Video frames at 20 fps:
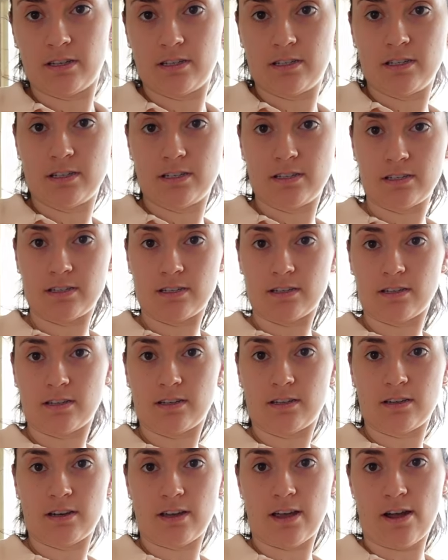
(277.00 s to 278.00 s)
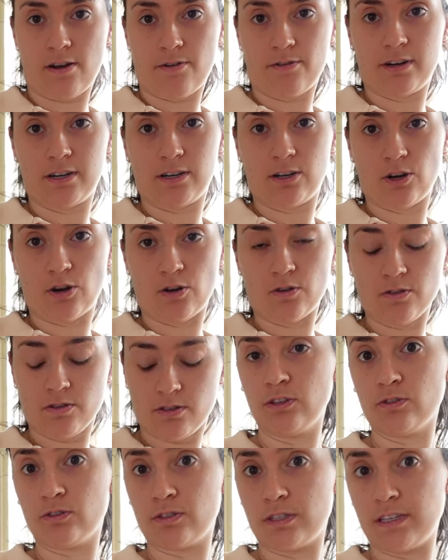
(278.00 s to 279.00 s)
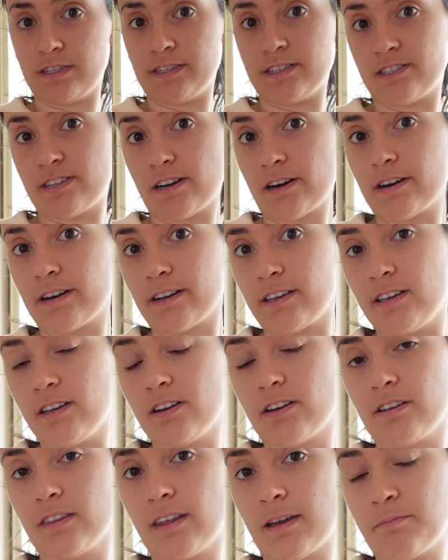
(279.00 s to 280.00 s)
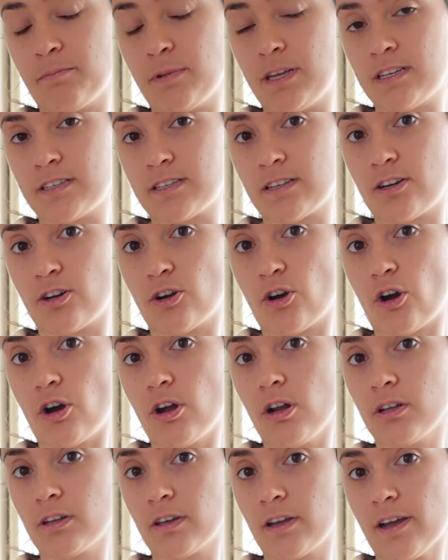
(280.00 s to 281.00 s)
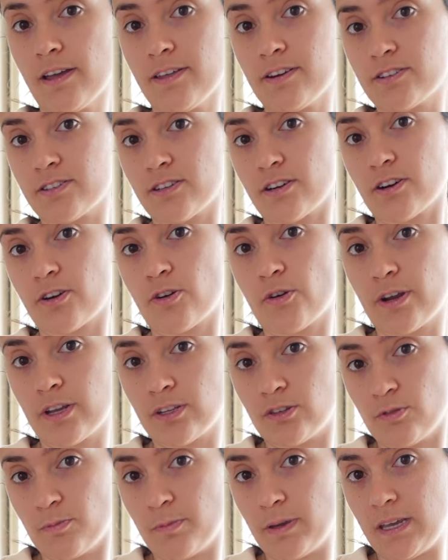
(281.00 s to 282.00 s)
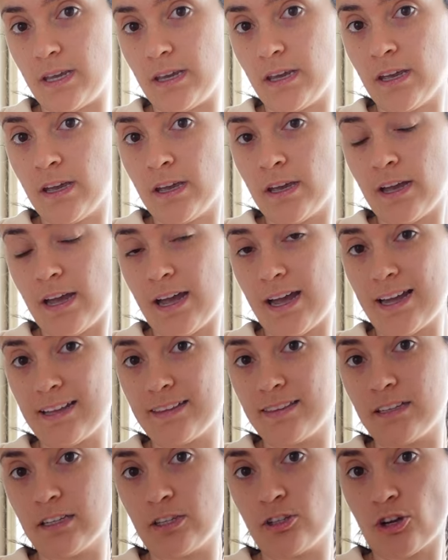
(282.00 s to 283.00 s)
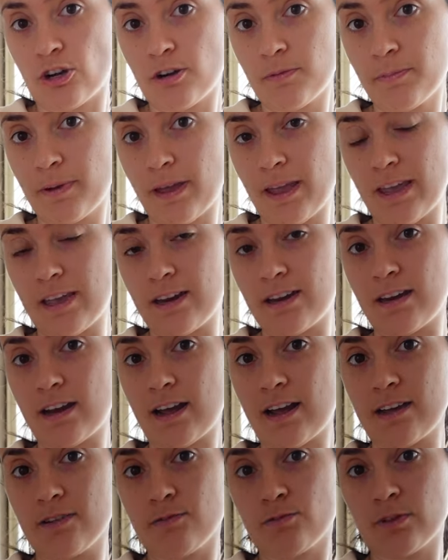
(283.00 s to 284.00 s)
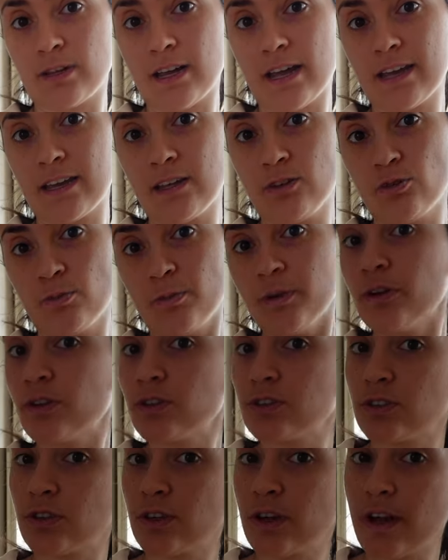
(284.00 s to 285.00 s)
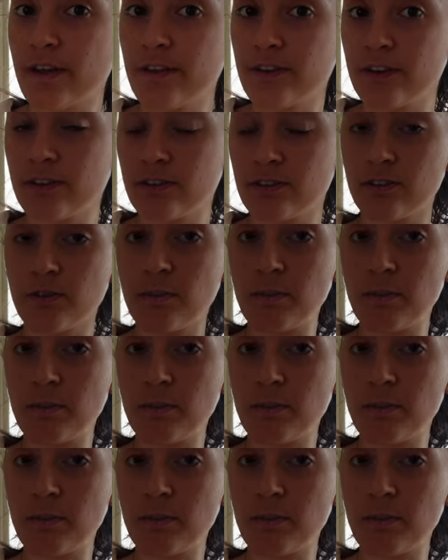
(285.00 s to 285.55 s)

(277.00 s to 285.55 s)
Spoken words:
This is how it goes. You see this dart here, that means that all the colors are going to be at the top, and I would like it to be also colored